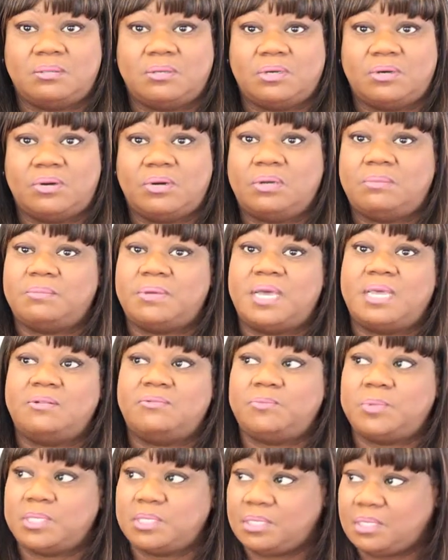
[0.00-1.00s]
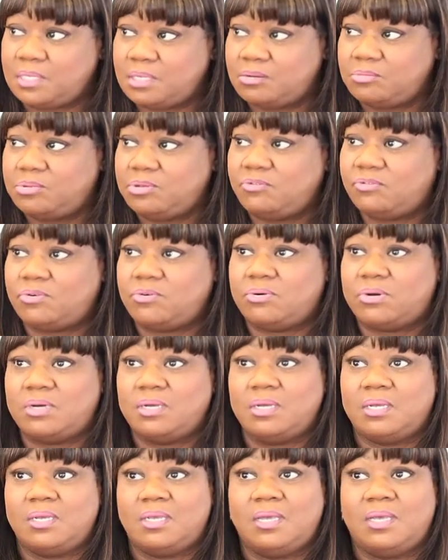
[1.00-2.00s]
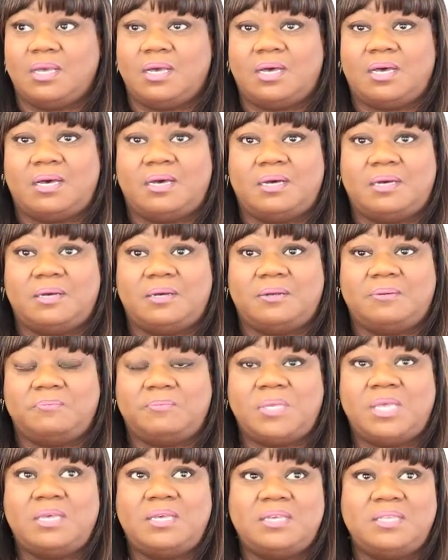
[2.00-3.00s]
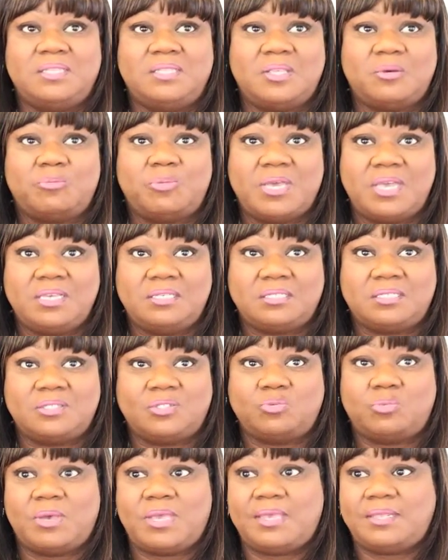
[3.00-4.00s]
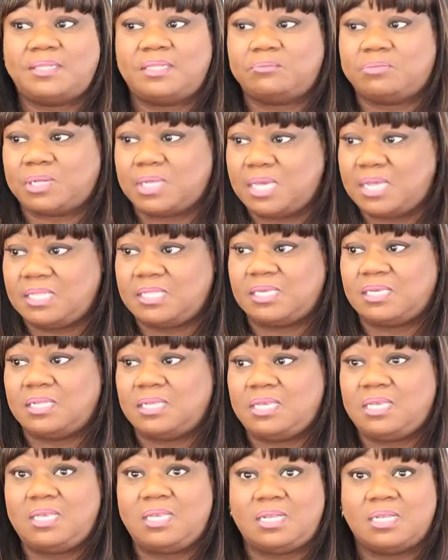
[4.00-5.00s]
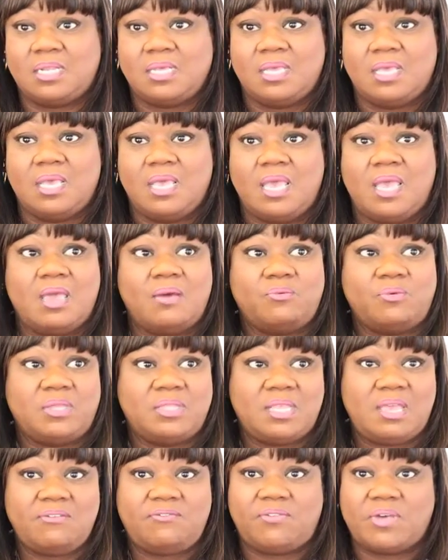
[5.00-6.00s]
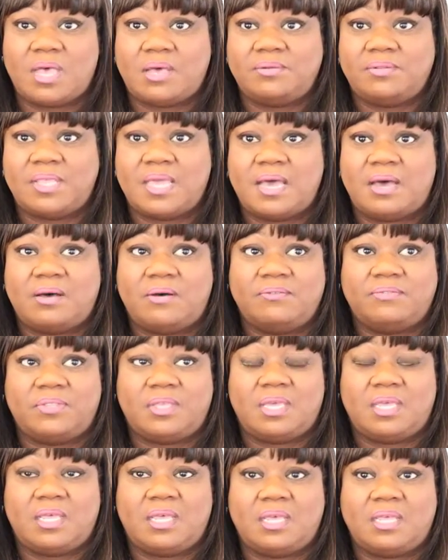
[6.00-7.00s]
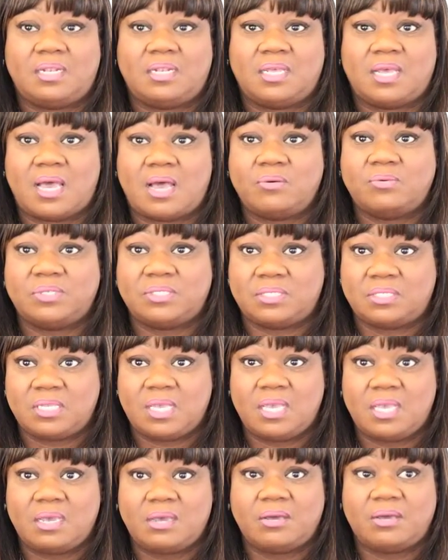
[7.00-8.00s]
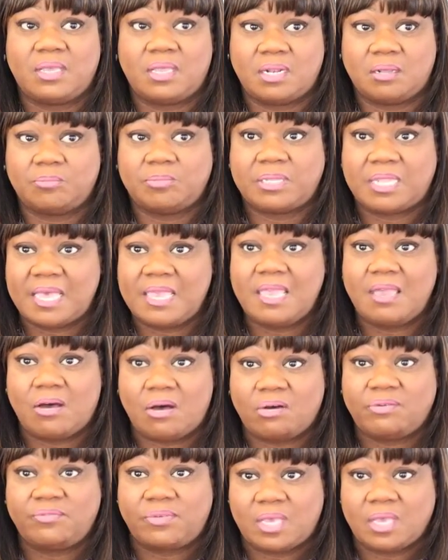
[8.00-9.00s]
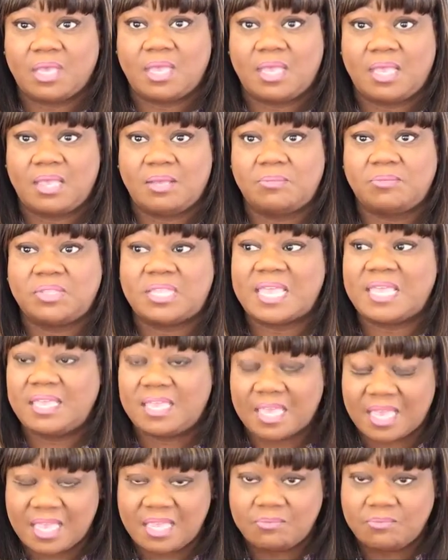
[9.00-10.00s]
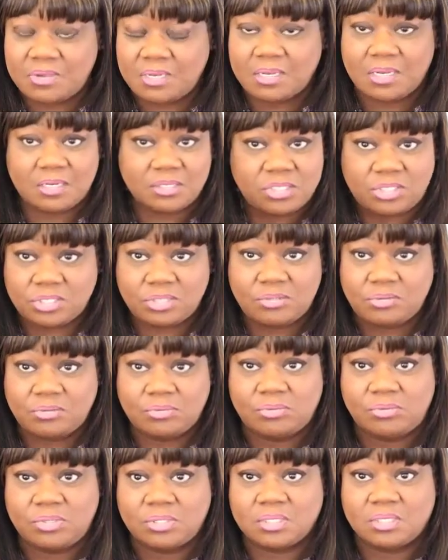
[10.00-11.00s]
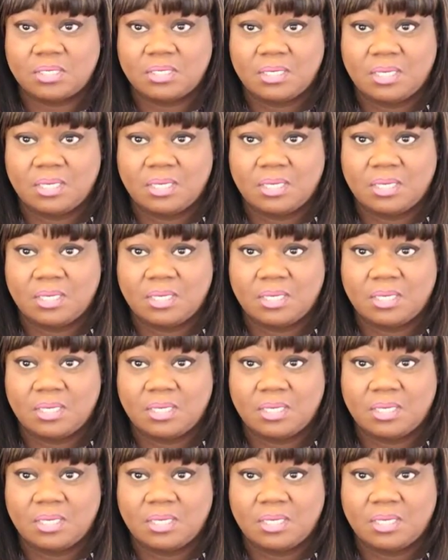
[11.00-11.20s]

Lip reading: or it might have been the year before. The Pacers played the Heat, and when they found out that I was there in a playoff game, they gave me their shoes.